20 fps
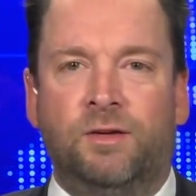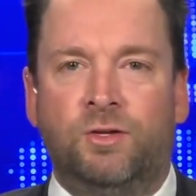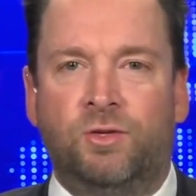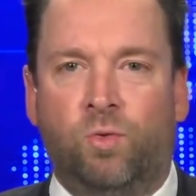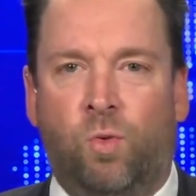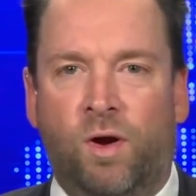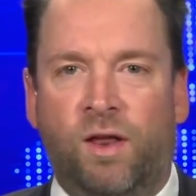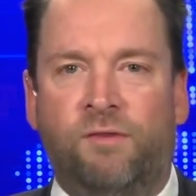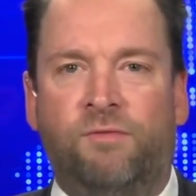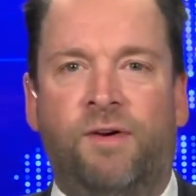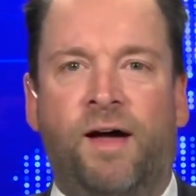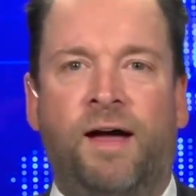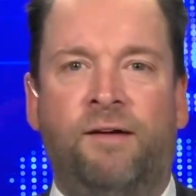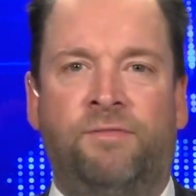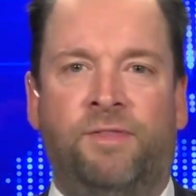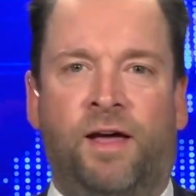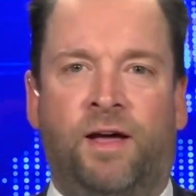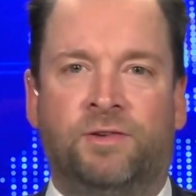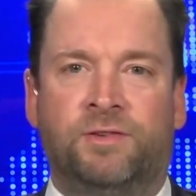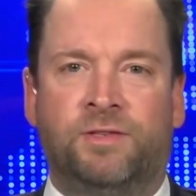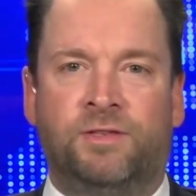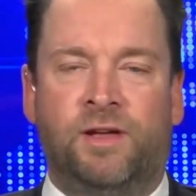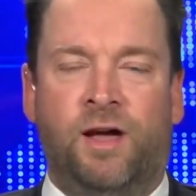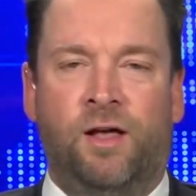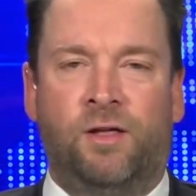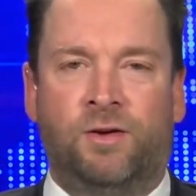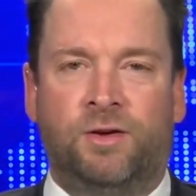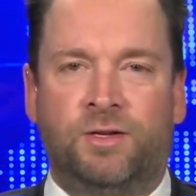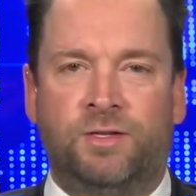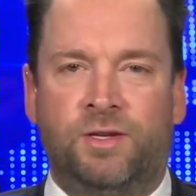yeah, twenty-five thousand
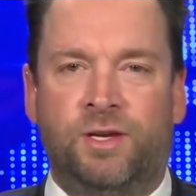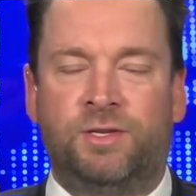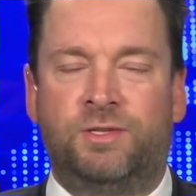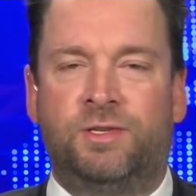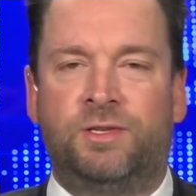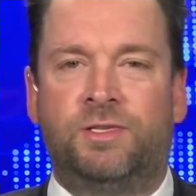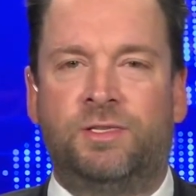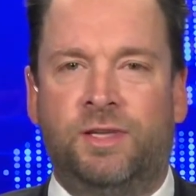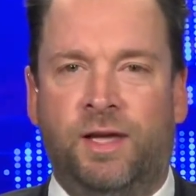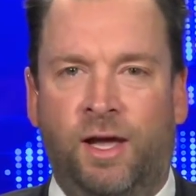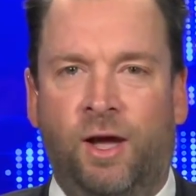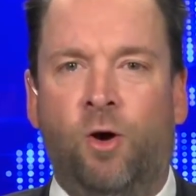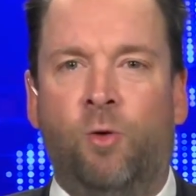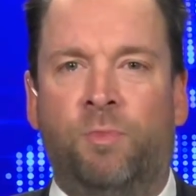dollars well, just to stay go.